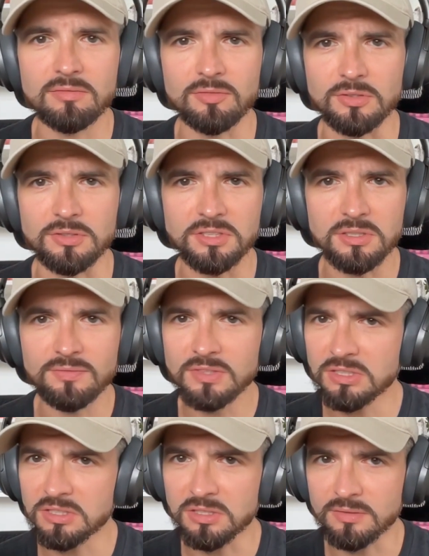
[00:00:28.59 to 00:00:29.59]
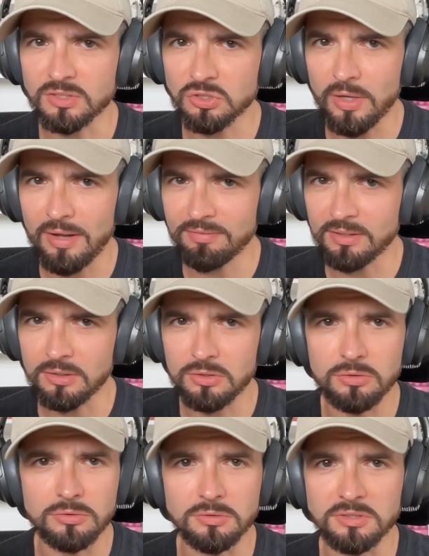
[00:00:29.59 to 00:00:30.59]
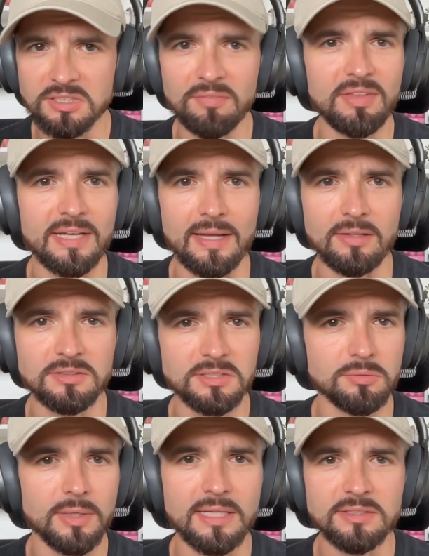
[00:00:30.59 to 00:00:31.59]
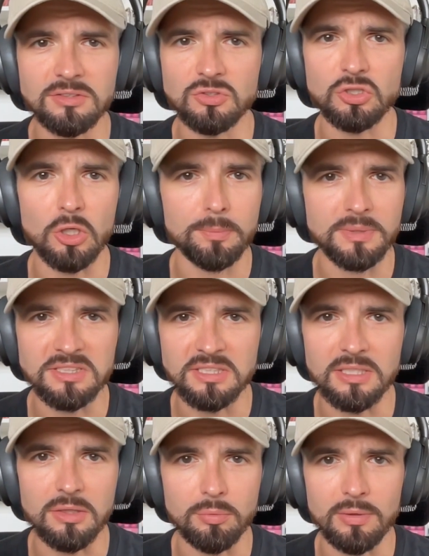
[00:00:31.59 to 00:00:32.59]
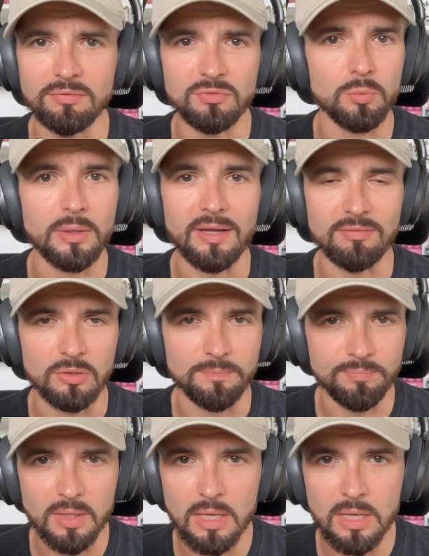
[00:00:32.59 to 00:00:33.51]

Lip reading: For service-to-service traffic, use something else. REST, gRPC, Thrift, whatever.